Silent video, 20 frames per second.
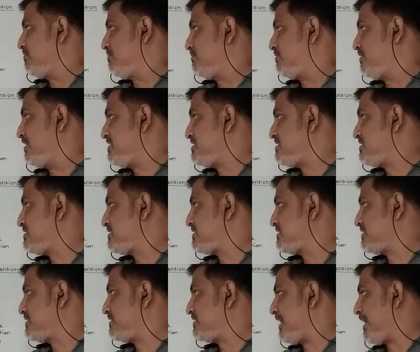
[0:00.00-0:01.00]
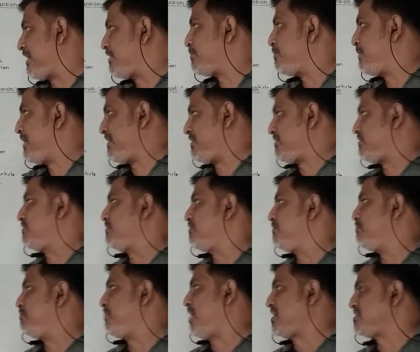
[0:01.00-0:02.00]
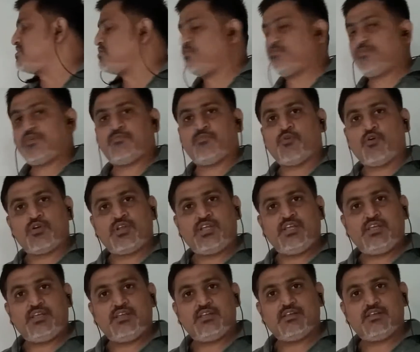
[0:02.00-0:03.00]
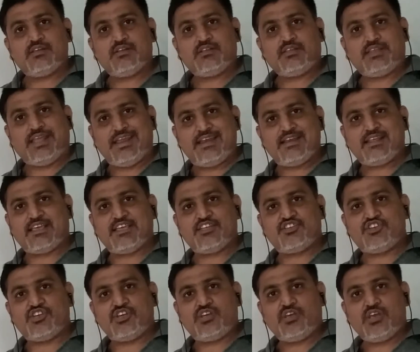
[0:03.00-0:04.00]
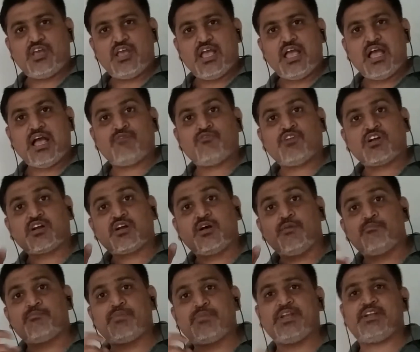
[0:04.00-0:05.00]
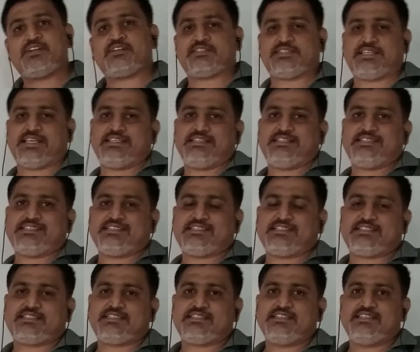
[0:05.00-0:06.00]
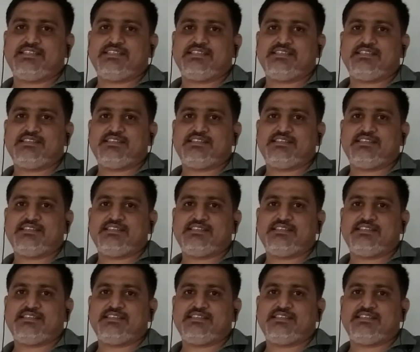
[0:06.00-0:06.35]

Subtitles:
this statement, mass of the body 10 kg, have a complete sense.